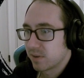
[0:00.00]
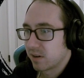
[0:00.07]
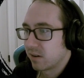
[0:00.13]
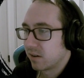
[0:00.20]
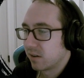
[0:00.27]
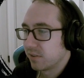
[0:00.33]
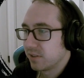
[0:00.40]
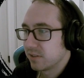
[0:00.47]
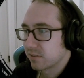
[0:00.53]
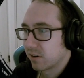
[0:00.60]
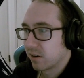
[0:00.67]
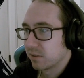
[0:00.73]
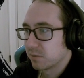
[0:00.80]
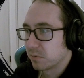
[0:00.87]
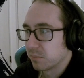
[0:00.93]
All these
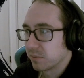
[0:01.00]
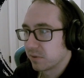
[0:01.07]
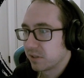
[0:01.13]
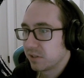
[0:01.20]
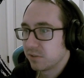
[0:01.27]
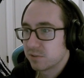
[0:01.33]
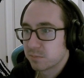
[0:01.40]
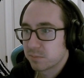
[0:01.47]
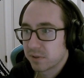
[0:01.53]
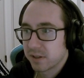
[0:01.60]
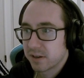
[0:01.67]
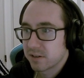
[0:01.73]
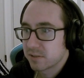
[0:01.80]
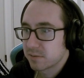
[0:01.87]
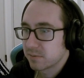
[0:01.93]
cards were huge
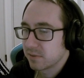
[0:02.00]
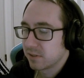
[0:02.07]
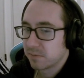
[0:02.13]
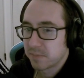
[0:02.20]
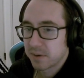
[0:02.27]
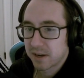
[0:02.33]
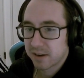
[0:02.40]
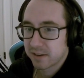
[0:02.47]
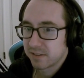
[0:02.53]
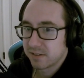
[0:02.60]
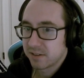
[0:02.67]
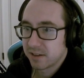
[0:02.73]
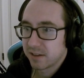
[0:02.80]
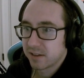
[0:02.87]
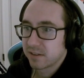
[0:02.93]
players, back in the
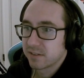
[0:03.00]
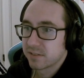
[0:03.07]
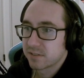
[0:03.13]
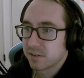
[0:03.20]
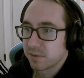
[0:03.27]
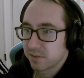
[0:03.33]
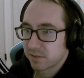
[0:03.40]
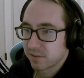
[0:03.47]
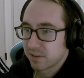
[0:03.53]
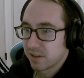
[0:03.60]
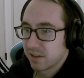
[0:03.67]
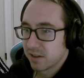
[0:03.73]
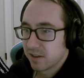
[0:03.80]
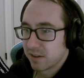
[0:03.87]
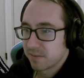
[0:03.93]
day, so
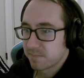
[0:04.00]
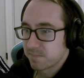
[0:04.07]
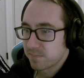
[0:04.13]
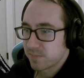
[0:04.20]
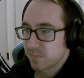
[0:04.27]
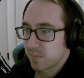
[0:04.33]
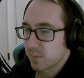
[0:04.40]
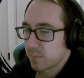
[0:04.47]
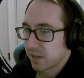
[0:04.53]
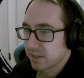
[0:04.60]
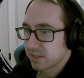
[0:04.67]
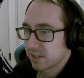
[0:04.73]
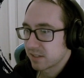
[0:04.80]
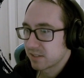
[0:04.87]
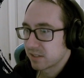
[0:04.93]
makes
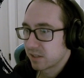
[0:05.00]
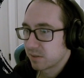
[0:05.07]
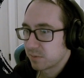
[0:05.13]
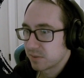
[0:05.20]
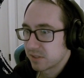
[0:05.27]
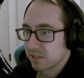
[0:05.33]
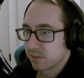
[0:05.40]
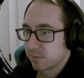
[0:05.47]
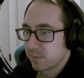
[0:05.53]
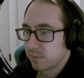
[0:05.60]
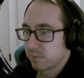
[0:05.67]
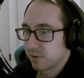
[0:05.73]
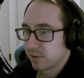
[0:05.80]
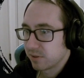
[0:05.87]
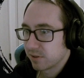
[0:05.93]
sense that they would still be
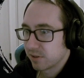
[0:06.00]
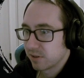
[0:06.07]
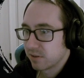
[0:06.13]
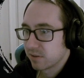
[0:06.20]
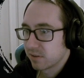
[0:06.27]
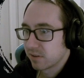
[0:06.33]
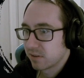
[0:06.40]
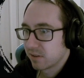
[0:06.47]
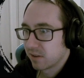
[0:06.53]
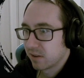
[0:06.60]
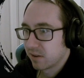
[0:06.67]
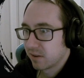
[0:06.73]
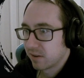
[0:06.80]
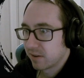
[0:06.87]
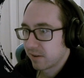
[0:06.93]
pretty good.
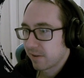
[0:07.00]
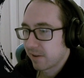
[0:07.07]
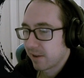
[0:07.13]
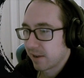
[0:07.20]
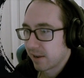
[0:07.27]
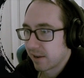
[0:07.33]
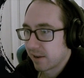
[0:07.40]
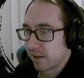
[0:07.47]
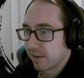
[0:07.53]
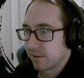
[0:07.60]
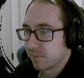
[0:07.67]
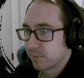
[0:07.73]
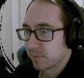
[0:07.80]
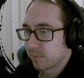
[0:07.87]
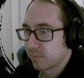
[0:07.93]
And
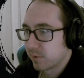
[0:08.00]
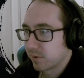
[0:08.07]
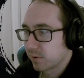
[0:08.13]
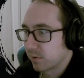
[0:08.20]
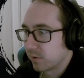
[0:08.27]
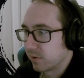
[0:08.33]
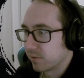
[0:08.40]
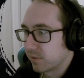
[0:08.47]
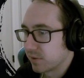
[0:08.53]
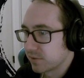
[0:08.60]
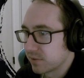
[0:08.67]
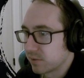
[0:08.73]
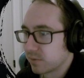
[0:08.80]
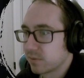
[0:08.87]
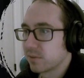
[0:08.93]
Bonicorn
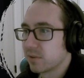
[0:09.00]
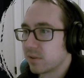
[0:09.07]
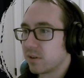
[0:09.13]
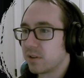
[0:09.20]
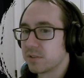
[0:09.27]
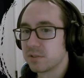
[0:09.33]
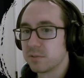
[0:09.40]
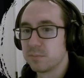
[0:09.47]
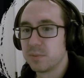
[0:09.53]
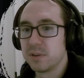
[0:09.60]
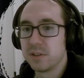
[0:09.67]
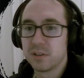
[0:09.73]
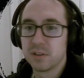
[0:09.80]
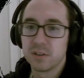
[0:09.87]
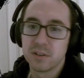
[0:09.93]
also pretty
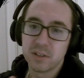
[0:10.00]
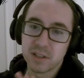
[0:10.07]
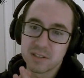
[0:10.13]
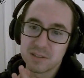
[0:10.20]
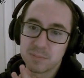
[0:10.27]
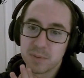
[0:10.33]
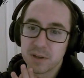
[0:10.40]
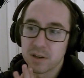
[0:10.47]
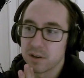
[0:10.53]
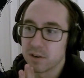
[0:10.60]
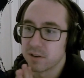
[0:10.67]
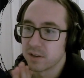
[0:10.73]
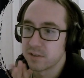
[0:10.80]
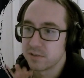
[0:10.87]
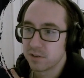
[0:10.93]
good, gets bigger
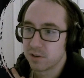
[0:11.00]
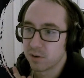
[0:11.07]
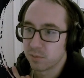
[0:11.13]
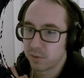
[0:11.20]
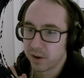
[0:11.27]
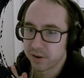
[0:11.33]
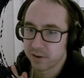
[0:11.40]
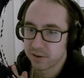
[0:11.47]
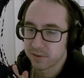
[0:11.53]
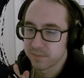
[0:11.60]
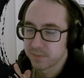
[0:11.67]
as you go wider.